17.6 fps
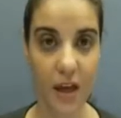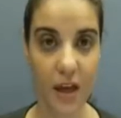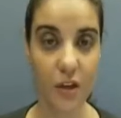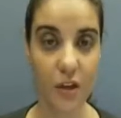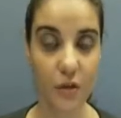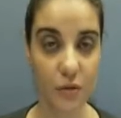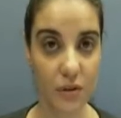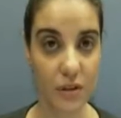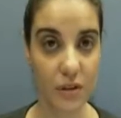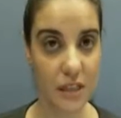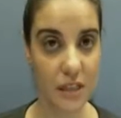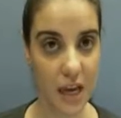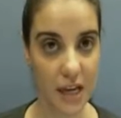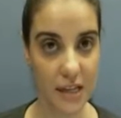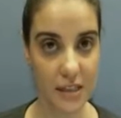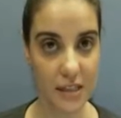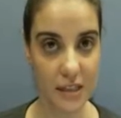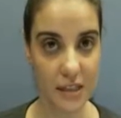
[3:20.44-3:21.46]
Through this
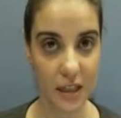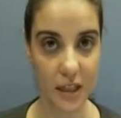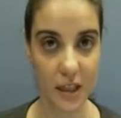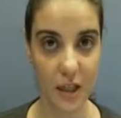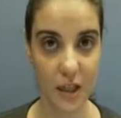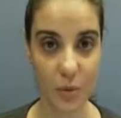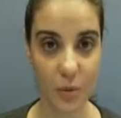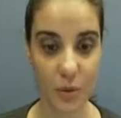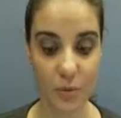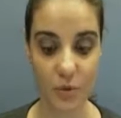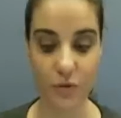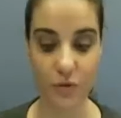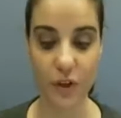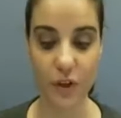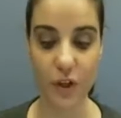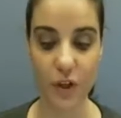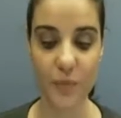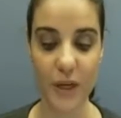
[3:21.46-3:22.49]
case study, we will
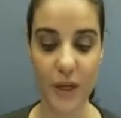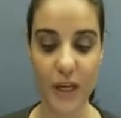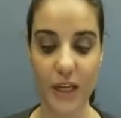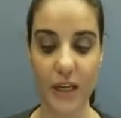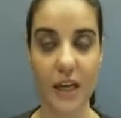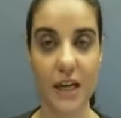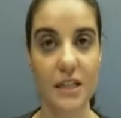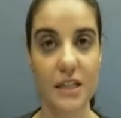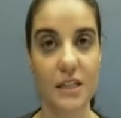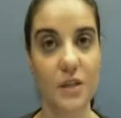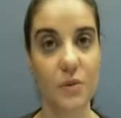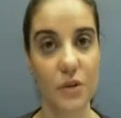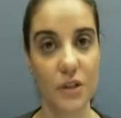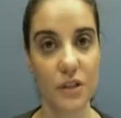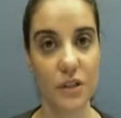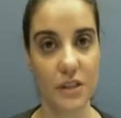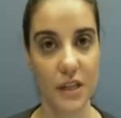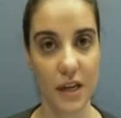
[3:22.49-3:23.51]
follow Ben as he
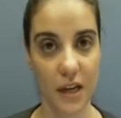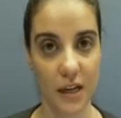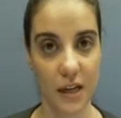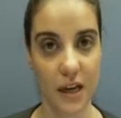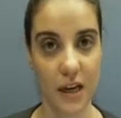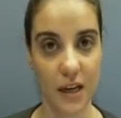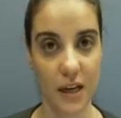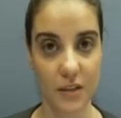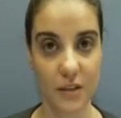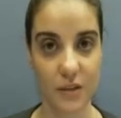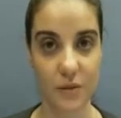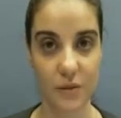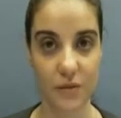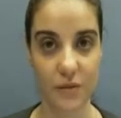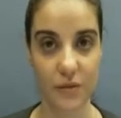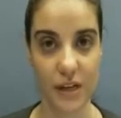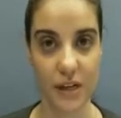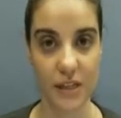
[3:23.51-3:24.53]
works out how to
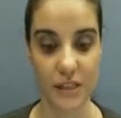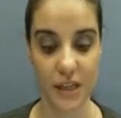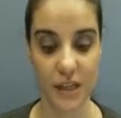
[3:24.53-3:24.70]
advise